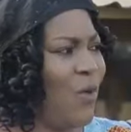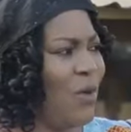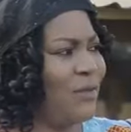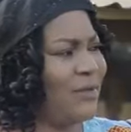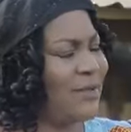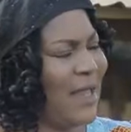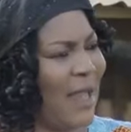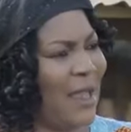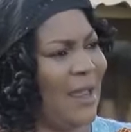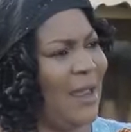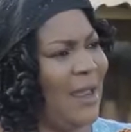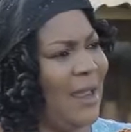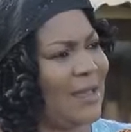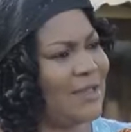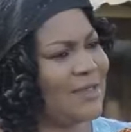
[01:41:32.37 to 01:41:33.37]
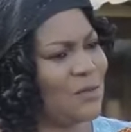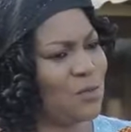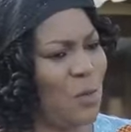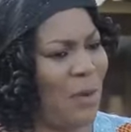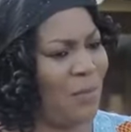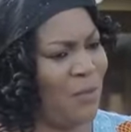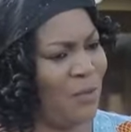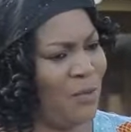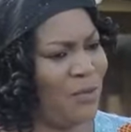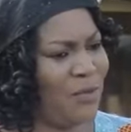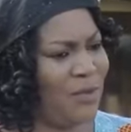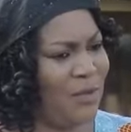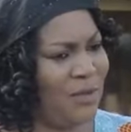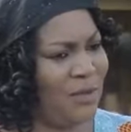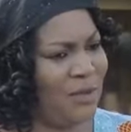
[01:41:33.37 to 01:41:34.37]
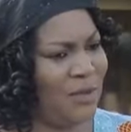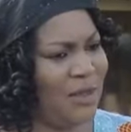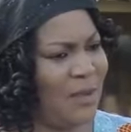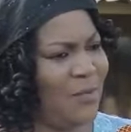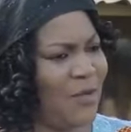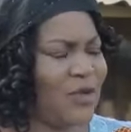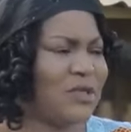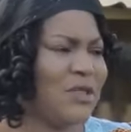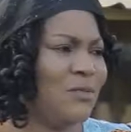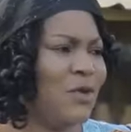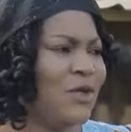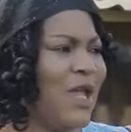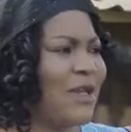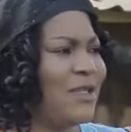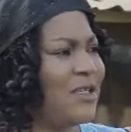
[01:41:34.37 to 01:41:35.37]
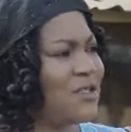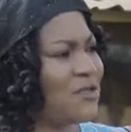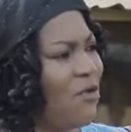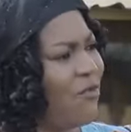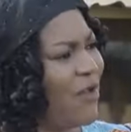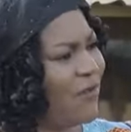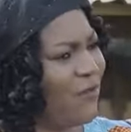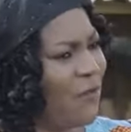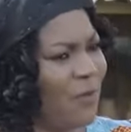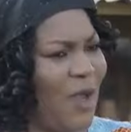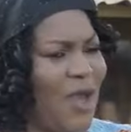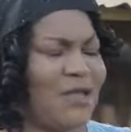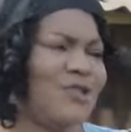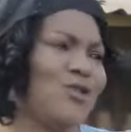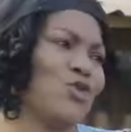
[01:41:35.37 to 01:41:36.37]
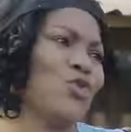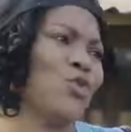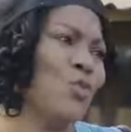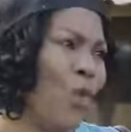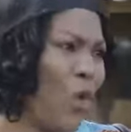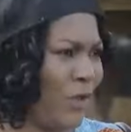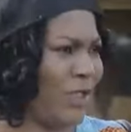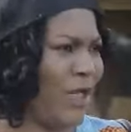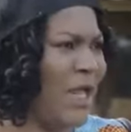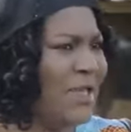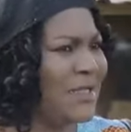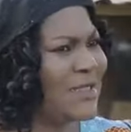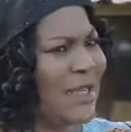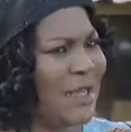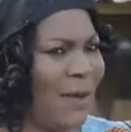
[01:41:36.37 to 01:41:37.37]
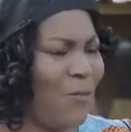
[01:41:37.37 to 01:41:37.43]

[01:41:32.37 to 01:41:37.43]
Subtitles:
I wonder. That's it, one more. Eh, because the money I discovered from her is too much.